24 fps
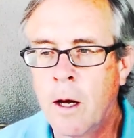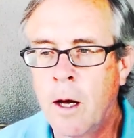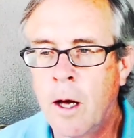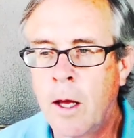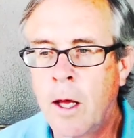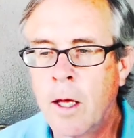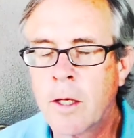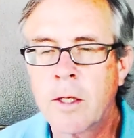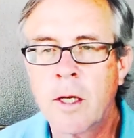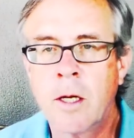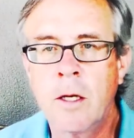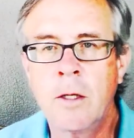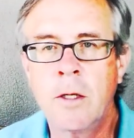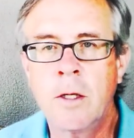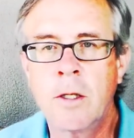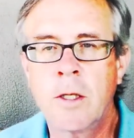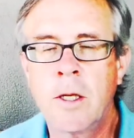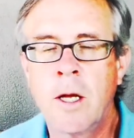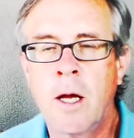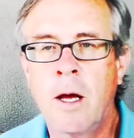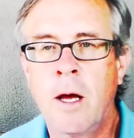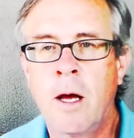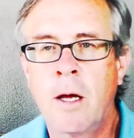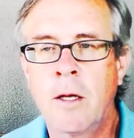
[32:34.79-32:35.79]
I guess I
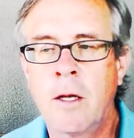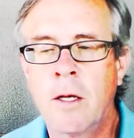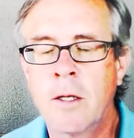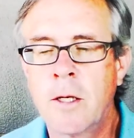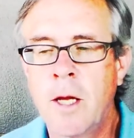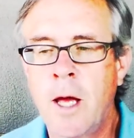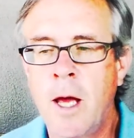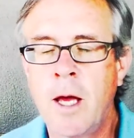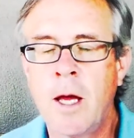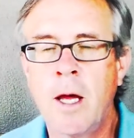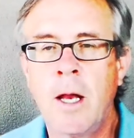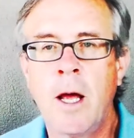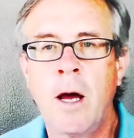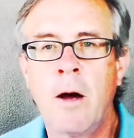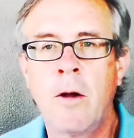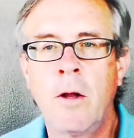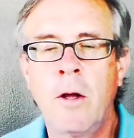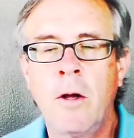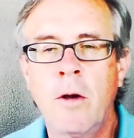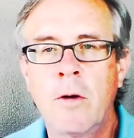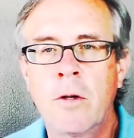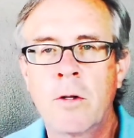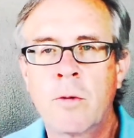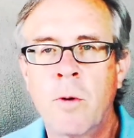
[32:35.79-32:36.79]
just, I guess hanging
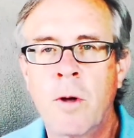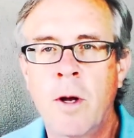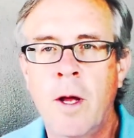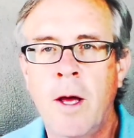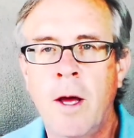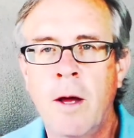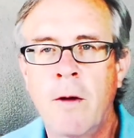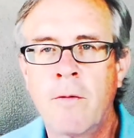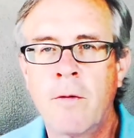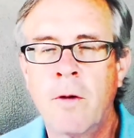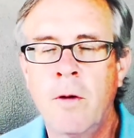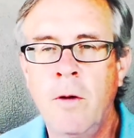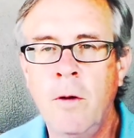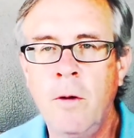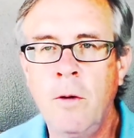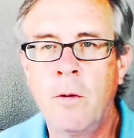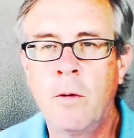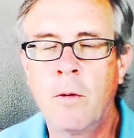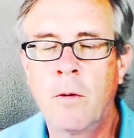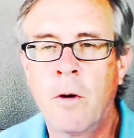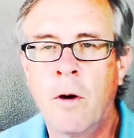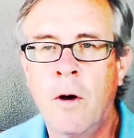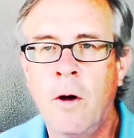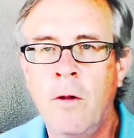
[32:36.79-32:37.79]
out here is what I have to do.
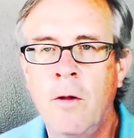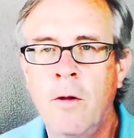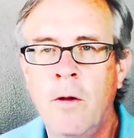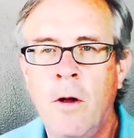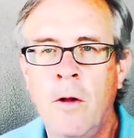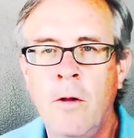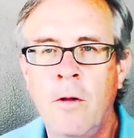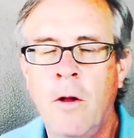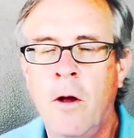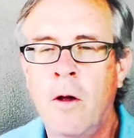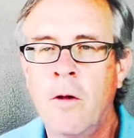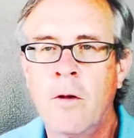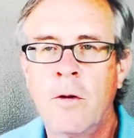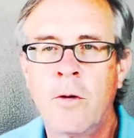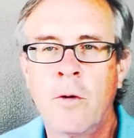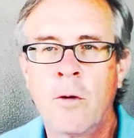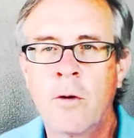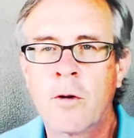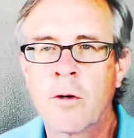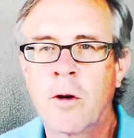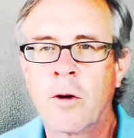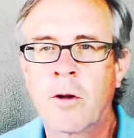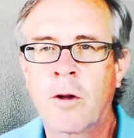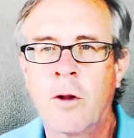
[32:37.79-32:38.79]
All the, all the
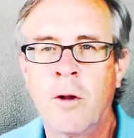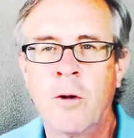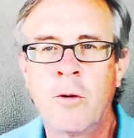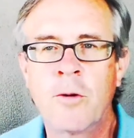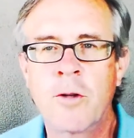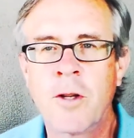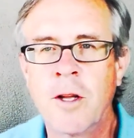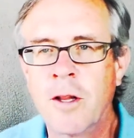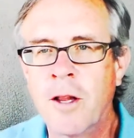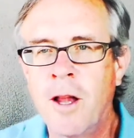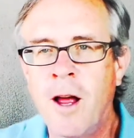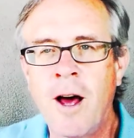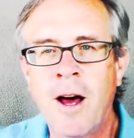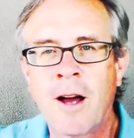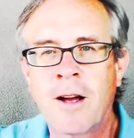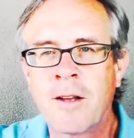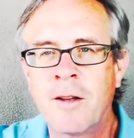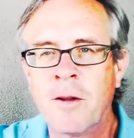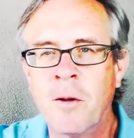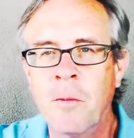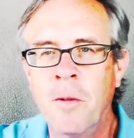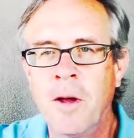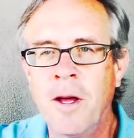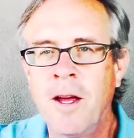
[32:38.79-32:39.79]
doors are closed and
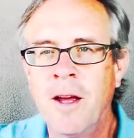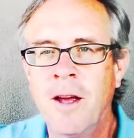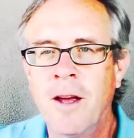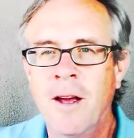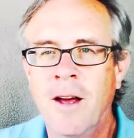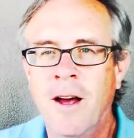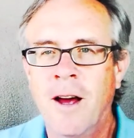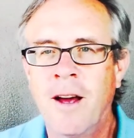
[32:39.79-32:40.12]
locked to me.